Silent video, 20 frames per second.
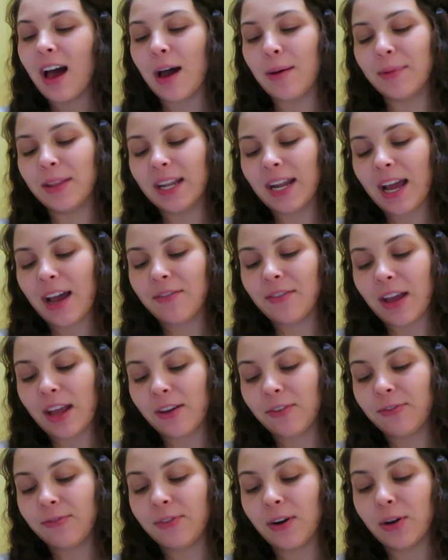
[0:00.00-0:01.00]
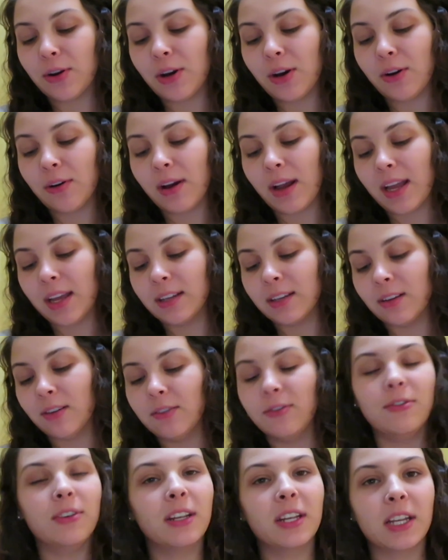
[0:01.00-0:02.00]
And then I have a photo and
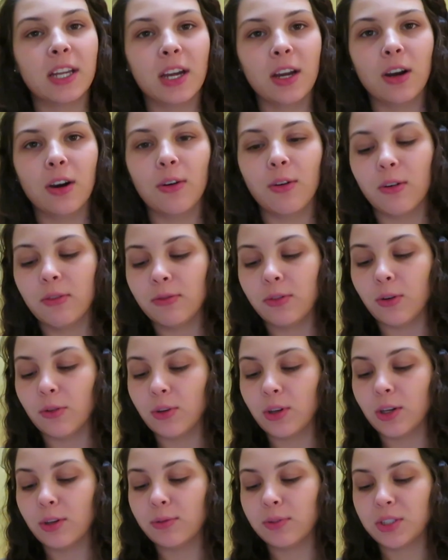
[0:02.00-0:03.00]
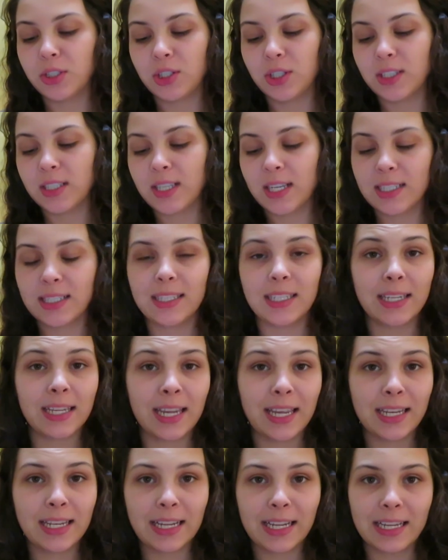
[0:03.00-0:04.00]
a video folder, which just has the
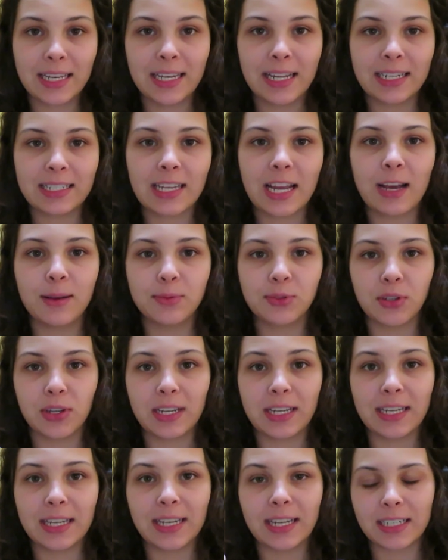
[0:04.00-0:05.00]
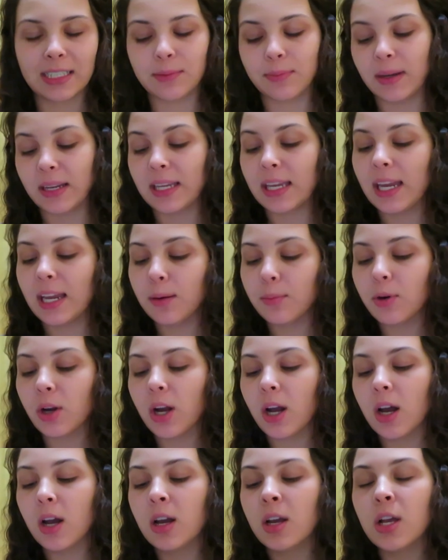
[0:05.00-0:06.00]
Canon Connect app so I can connect to my
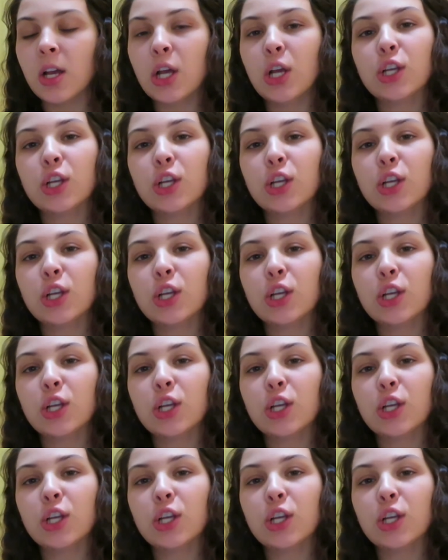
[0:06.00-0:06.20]
camera.